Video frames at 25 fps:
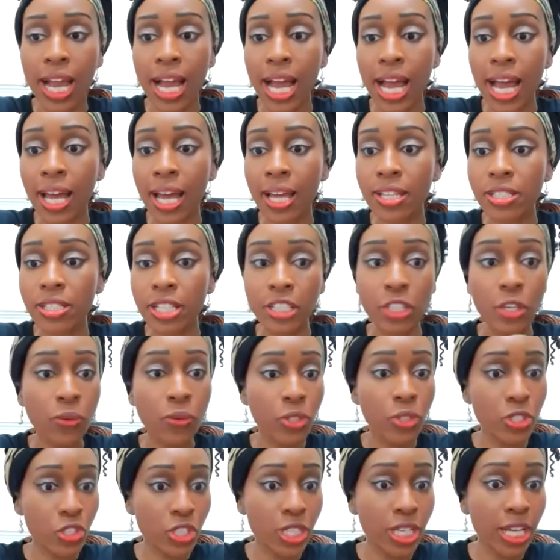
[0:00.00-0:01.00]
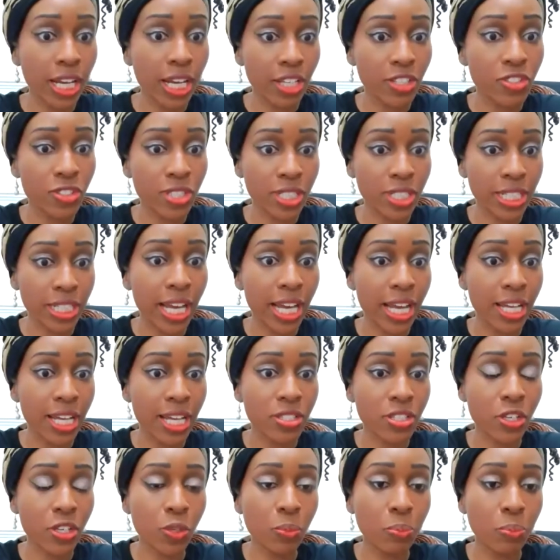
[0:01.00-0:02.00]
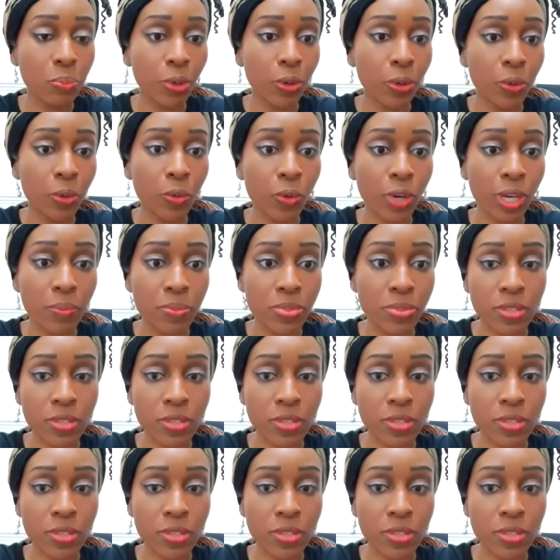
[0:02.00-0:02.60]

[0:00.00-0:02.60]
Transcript: And I know that she actually has her program,